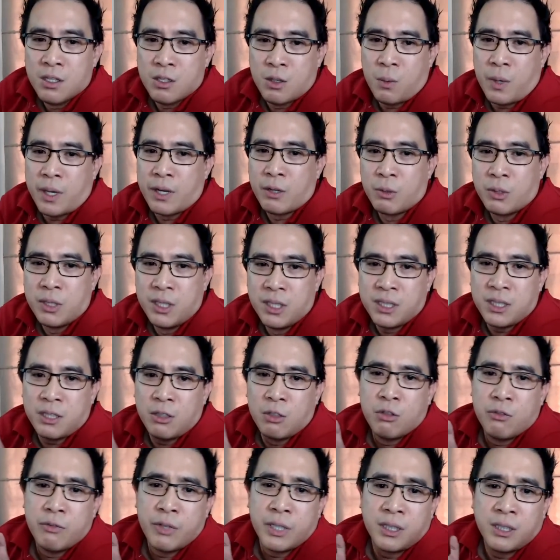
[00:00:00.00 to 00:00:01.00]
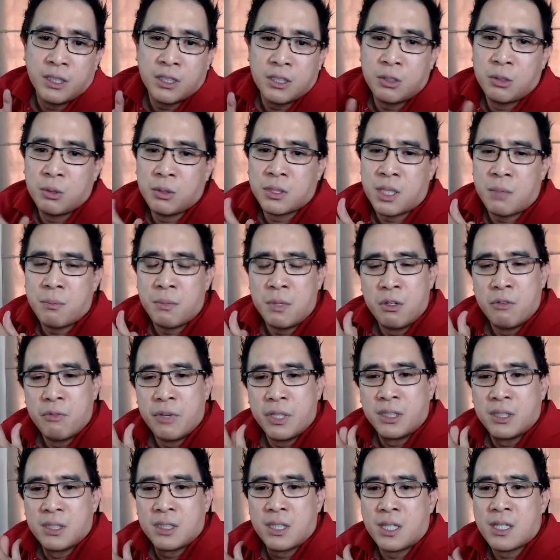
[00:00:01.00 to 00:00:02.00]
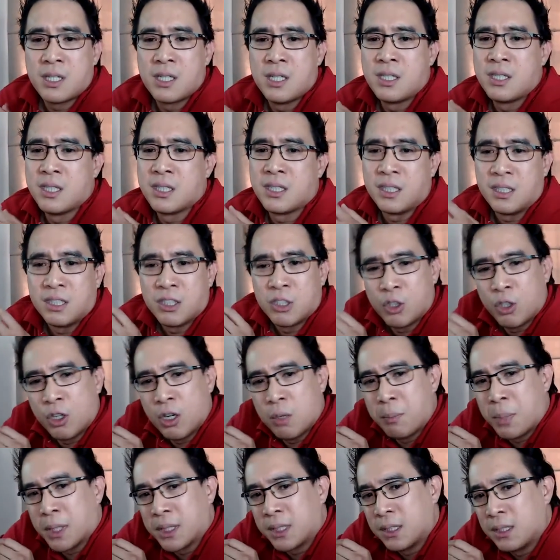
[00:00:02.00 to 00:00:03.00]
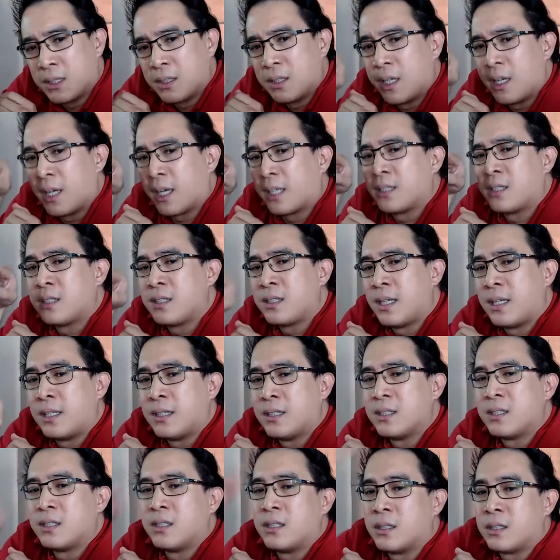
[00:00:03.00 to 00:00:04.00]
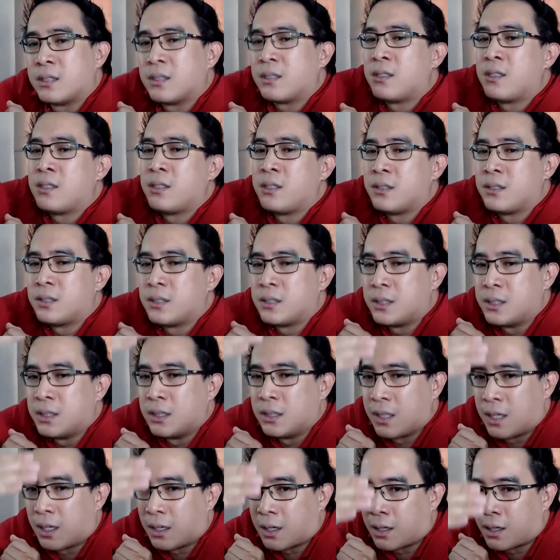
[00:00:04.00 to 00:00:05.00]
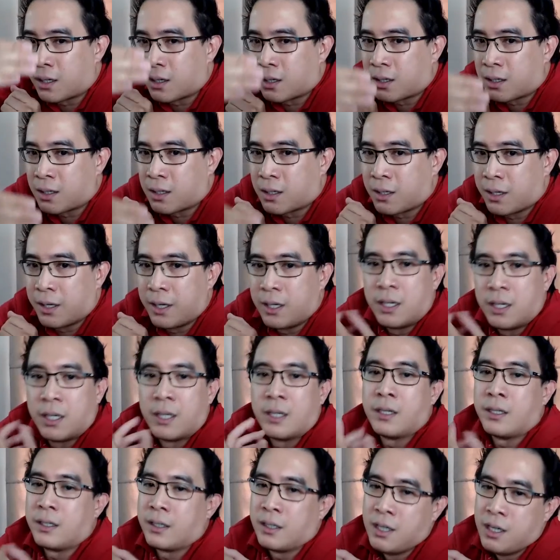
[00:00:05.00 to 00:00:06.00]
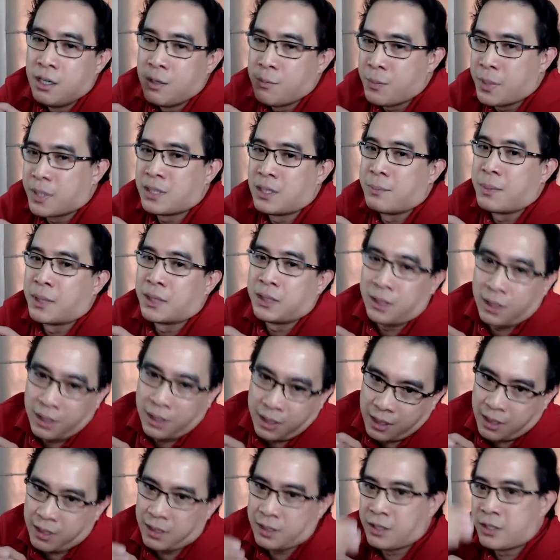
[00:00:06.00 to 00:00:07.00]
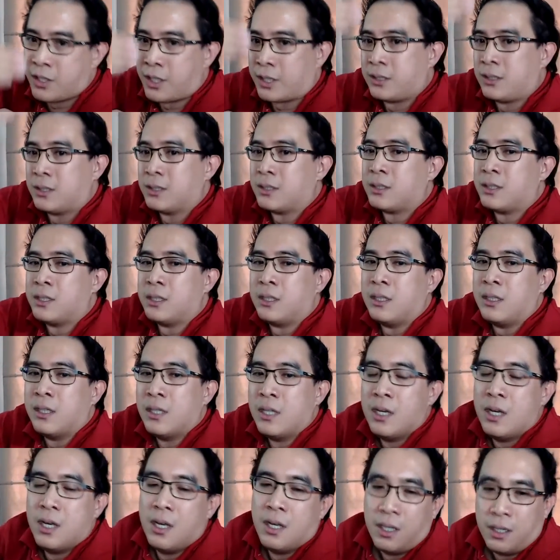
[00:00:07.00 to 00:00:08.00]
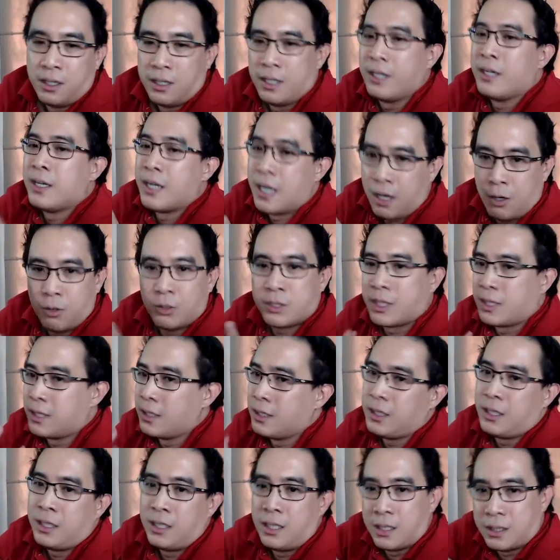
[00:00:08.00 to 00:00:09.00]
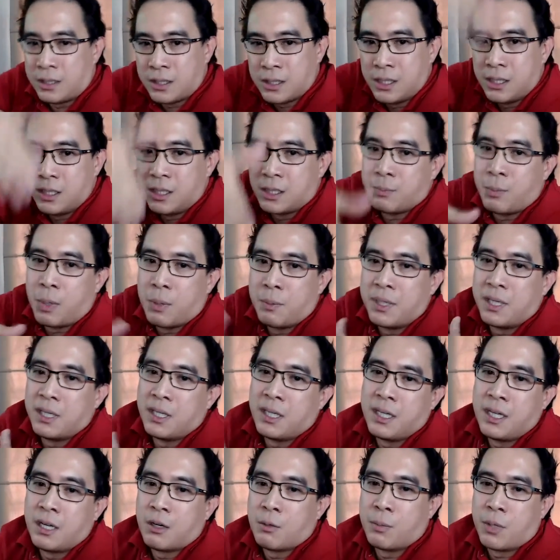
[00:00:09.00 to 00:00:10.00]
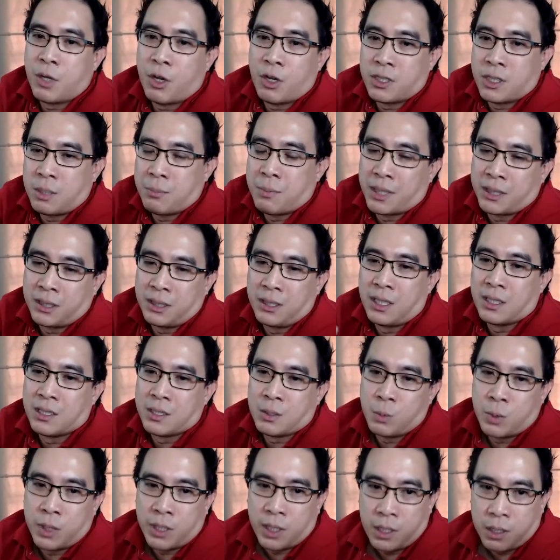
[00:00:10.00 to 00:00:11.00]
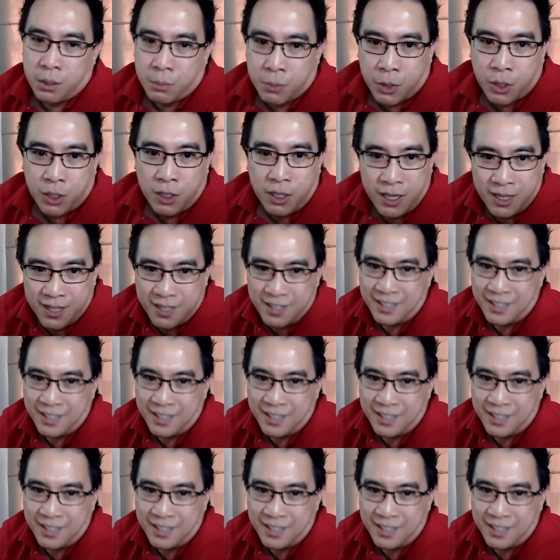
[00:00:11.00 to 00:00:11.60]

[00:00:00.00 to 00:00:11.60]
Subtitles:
So what do these innovators do? Some innovators actually just install a button that extends the screen, and then it press the button, it retracts the screen. Then now suddenly the screen is permanently down because the button doesn't work anymore.